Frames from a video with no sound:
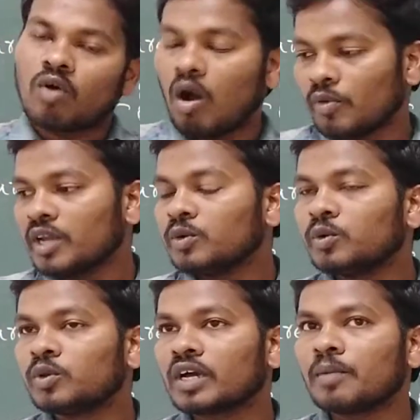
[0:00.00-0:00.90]
how can
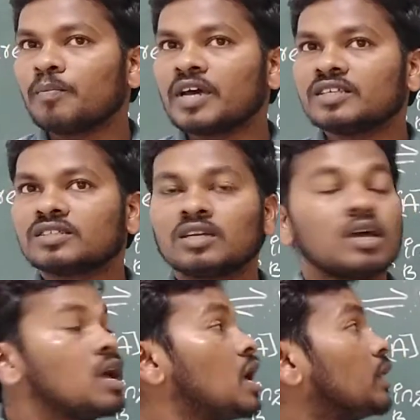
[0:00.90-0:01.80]
you do the comparison?
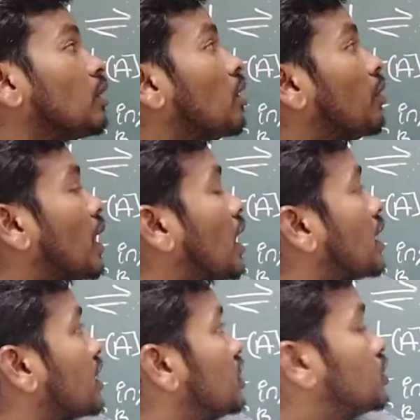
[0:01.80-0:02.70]

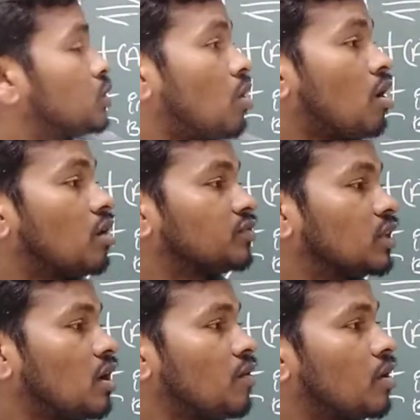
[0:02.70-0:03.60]
The ratio of
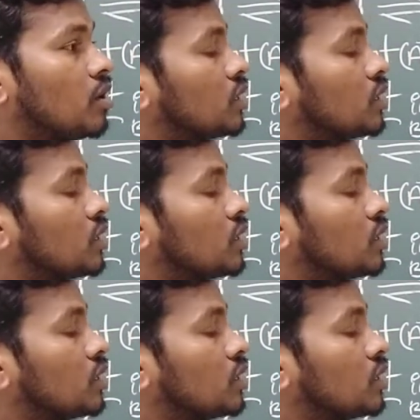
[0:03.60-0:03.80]
the